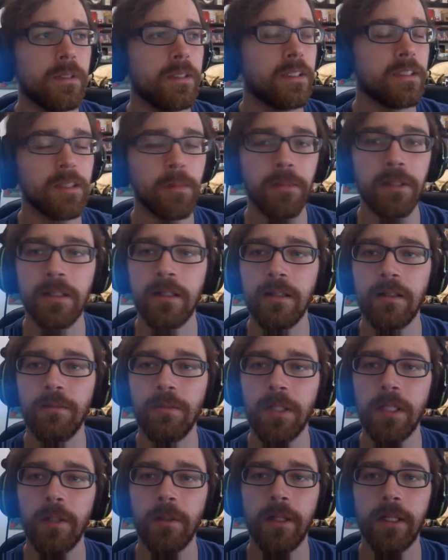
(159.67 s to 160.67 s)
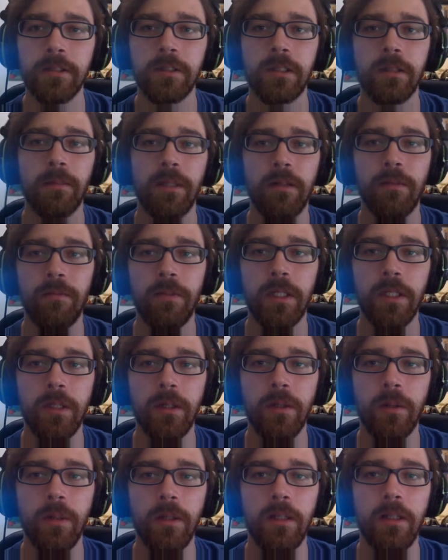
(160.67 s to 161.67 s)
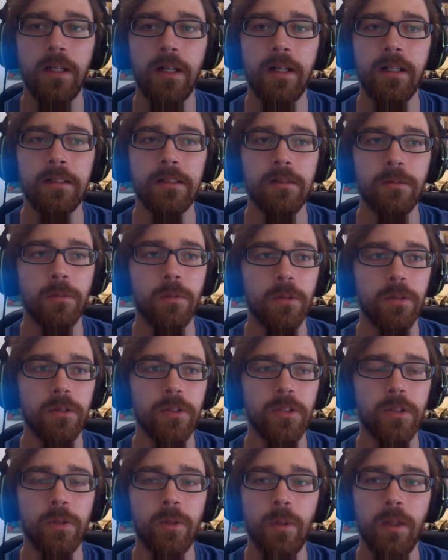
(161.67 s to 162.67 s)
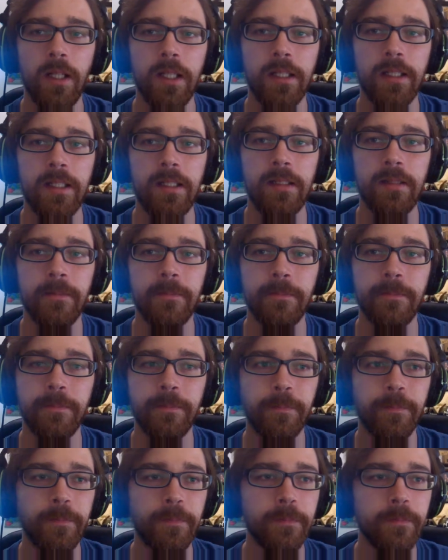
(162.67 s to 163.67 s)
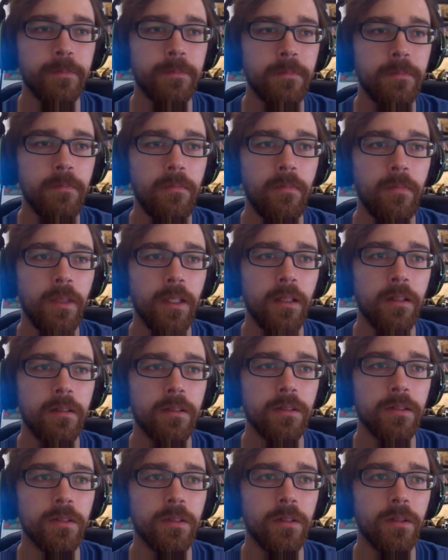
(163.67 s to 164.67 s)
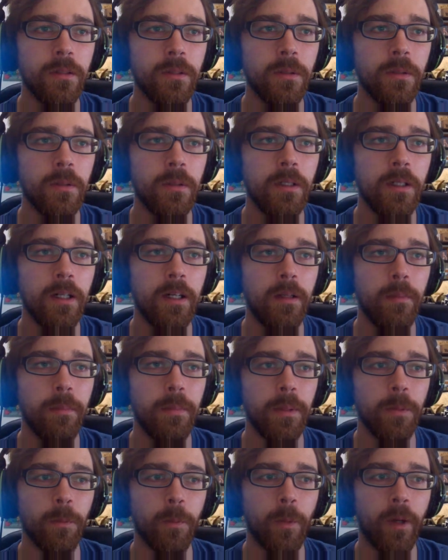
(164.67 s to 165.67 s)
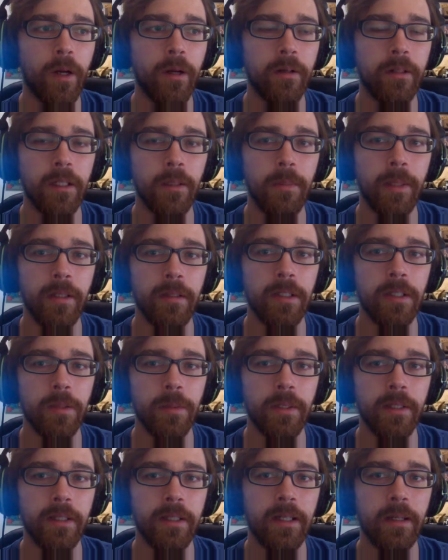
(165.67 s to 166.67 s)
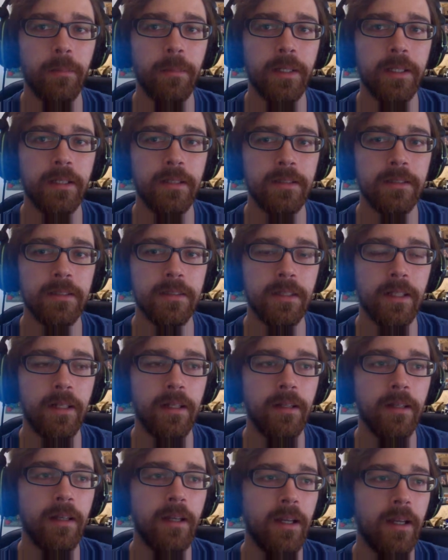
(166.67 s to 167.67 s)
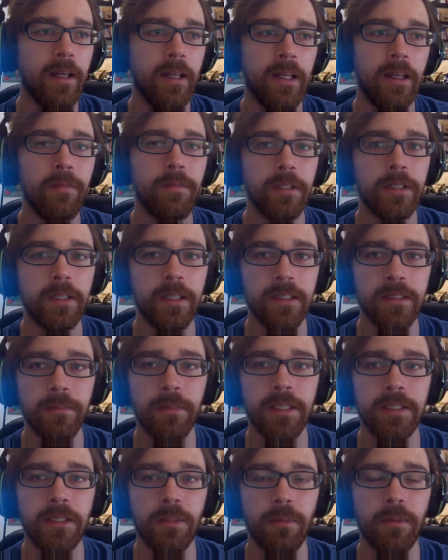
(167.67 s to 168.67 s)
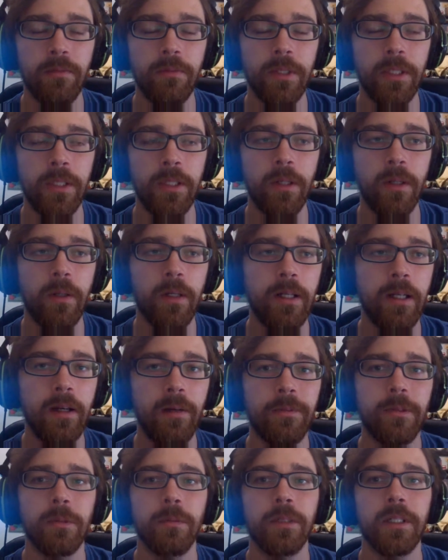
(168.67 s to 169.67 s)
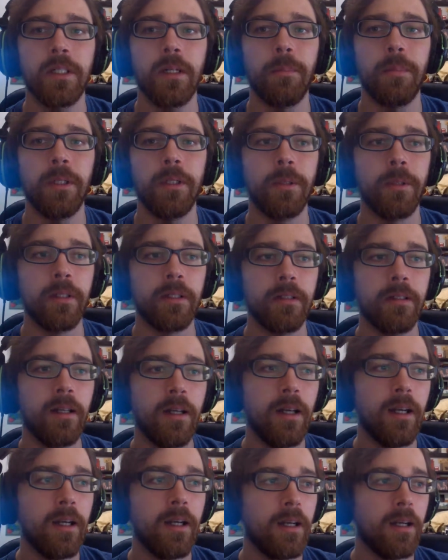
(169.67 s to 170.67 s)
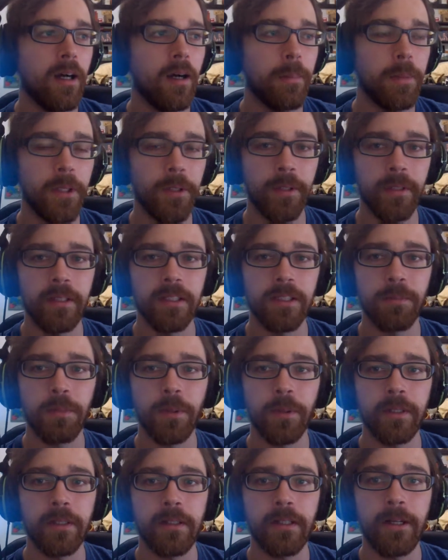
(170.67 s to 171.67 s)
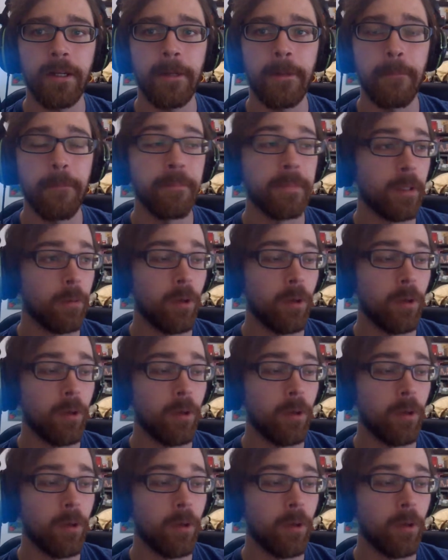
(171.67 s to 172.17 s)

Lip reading: It did something to the video. It actually made the video a lot worse quality. So I've been wary about doing that because then if it does mess up the video, I have to re-upload and upload at this point in time.